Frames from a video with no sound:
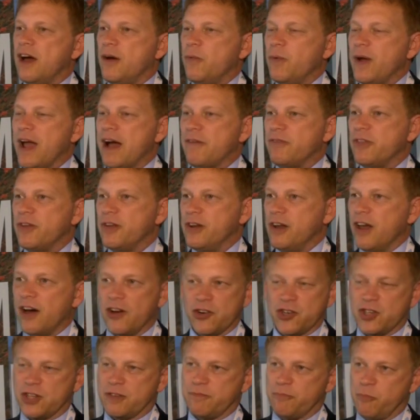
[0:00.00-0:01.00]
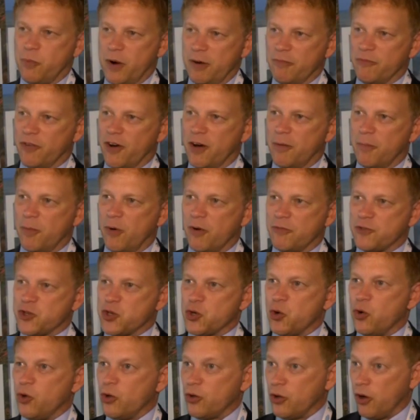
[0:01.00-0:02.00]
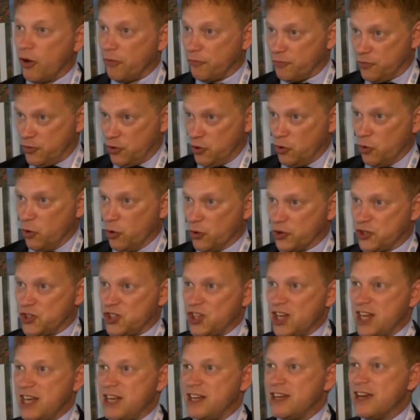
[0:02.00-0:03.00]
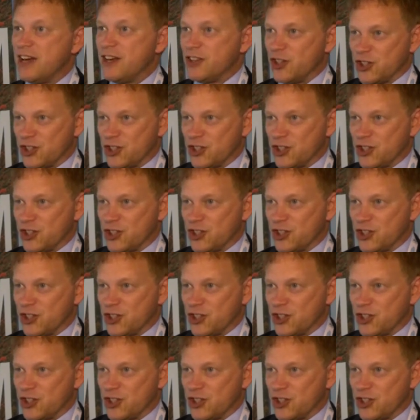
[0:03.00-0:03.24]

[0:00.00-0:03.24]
We have the largest wind farm offshore off the North Sea,